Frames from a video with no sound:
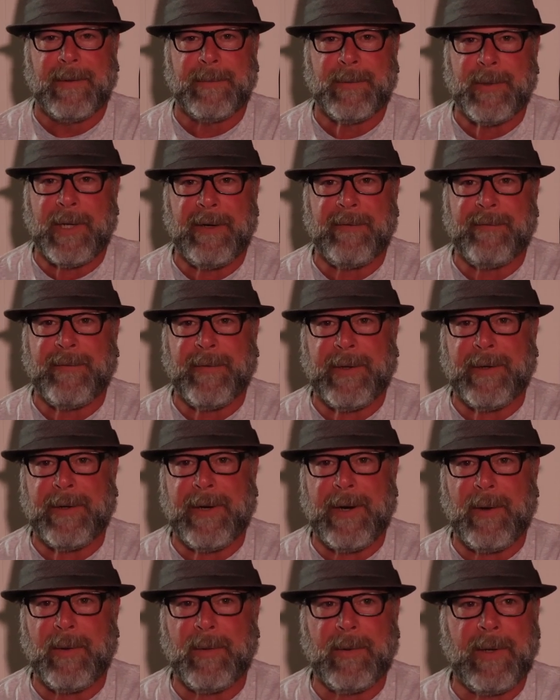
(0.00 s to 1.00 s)
I'm trying to
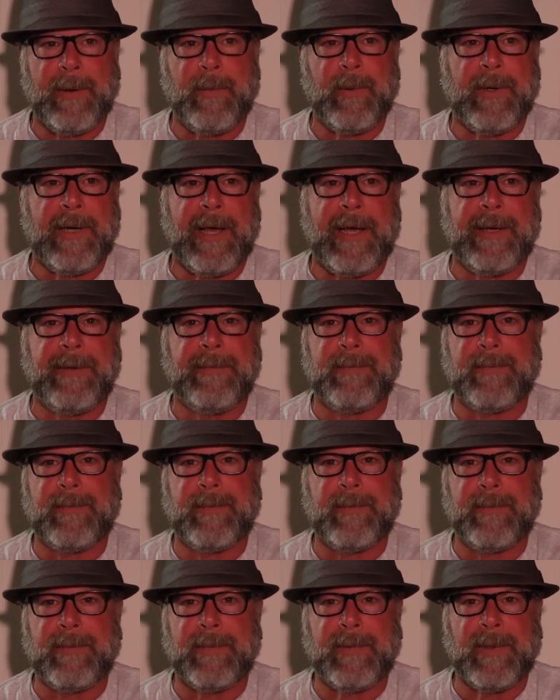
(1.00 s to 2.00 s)
figure out. I went on
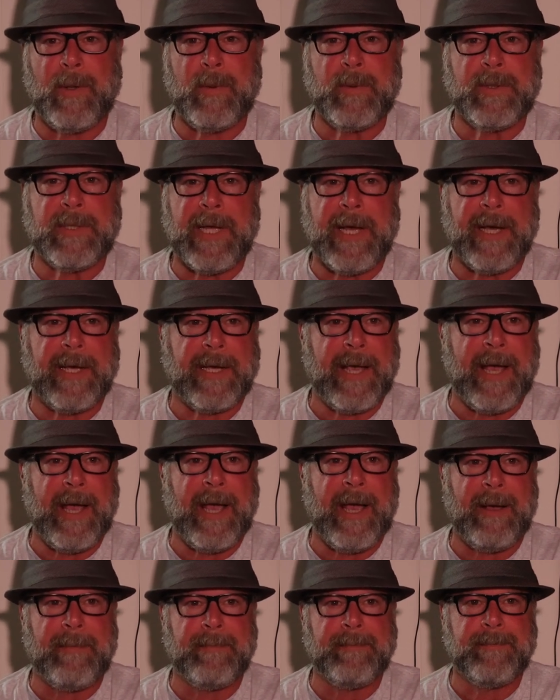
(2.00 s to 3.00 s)

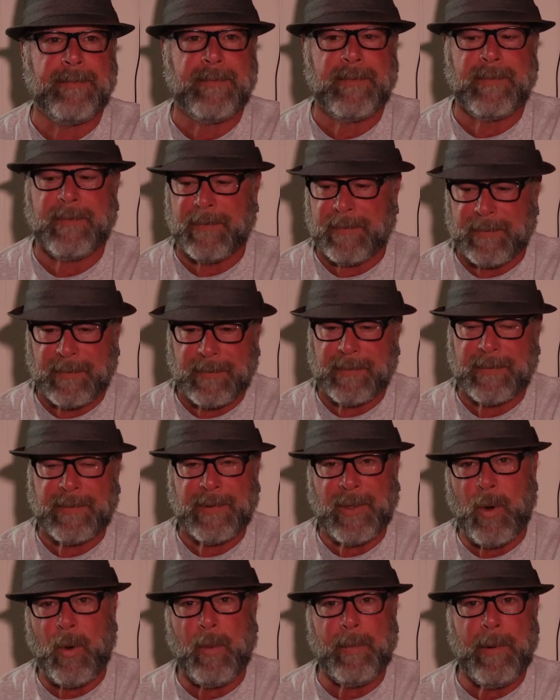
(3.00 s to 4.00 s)
Lowe's.com,
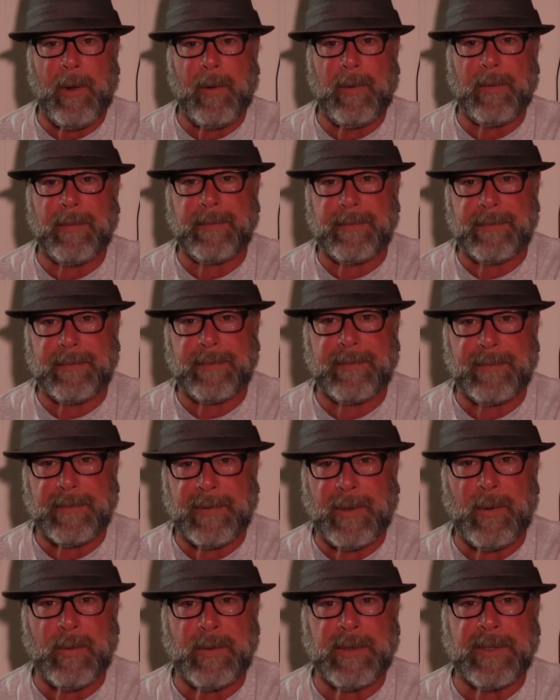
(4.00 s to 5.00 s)
Kobalt.
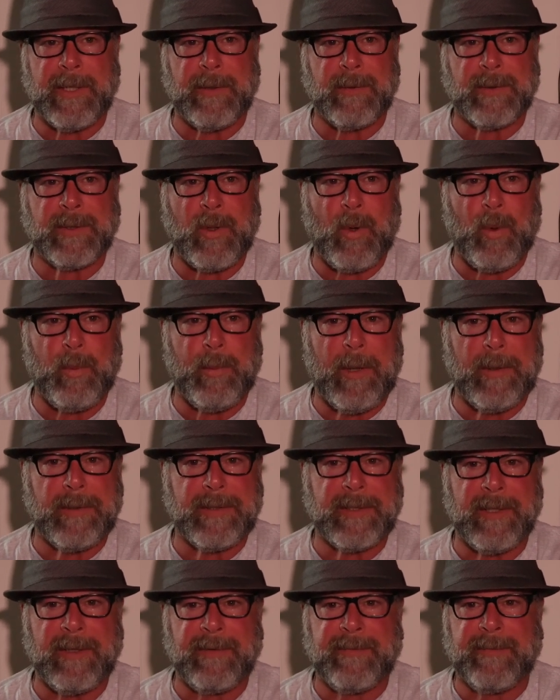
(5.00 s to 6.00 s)
Lowe's sells
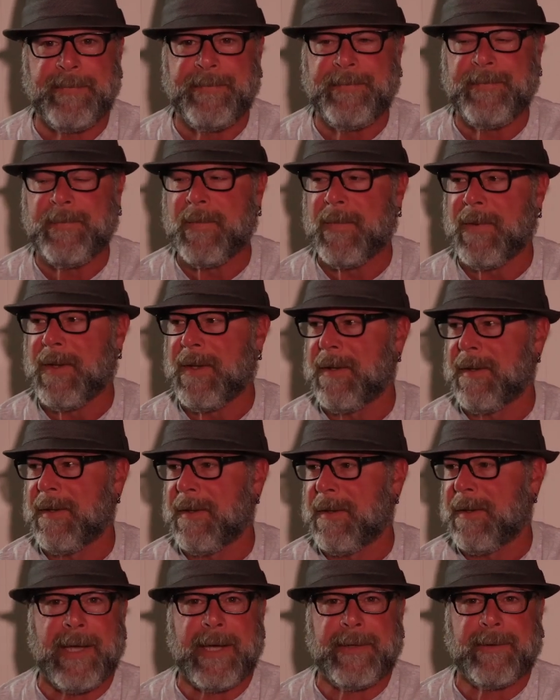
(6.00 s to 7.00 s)
Kobalt stuff.
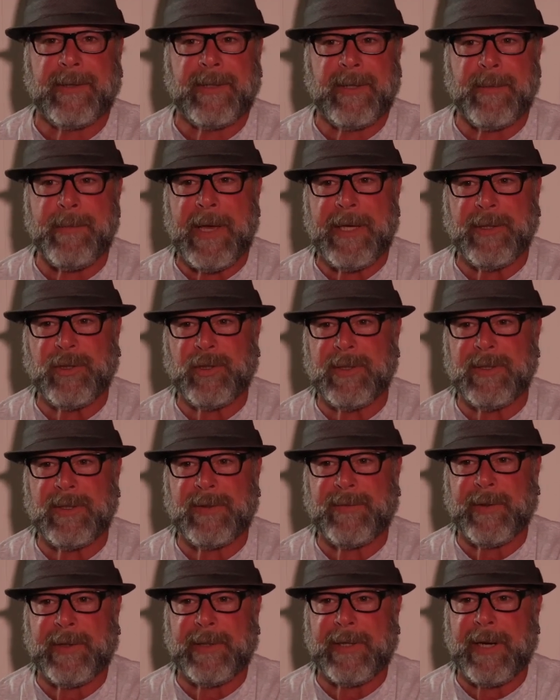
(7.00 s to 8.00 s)
Got the
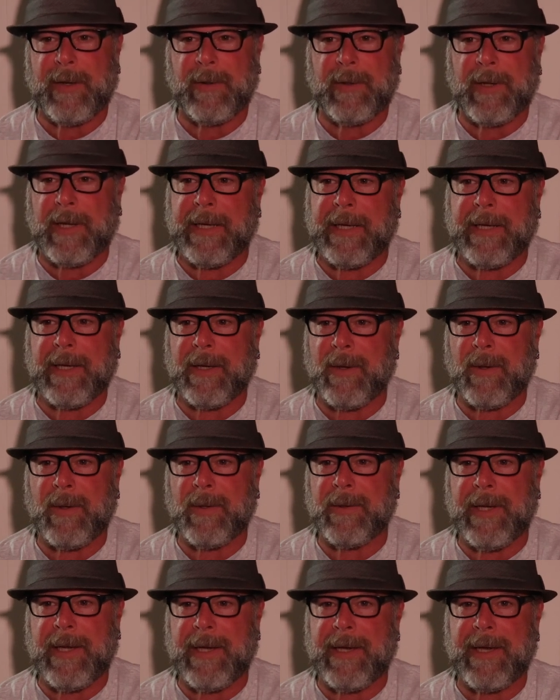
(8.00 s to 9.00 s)
dimensions figured out. Like, oh,
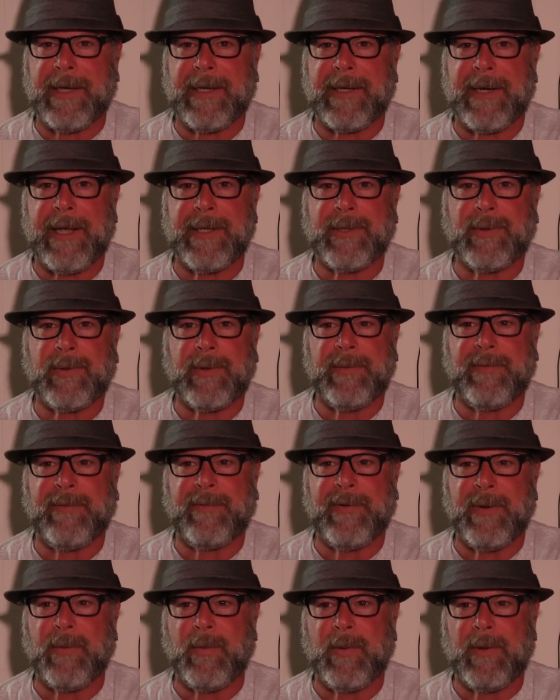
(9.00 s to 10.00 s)
yeah, I could actually
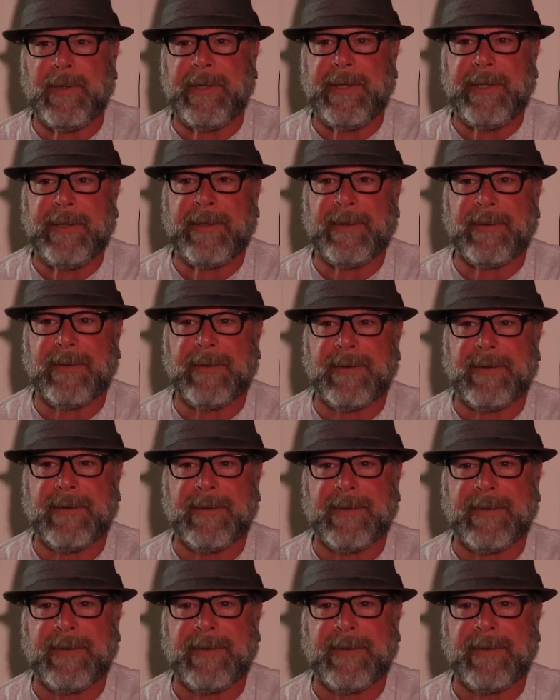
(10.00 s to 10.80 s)
fit one here.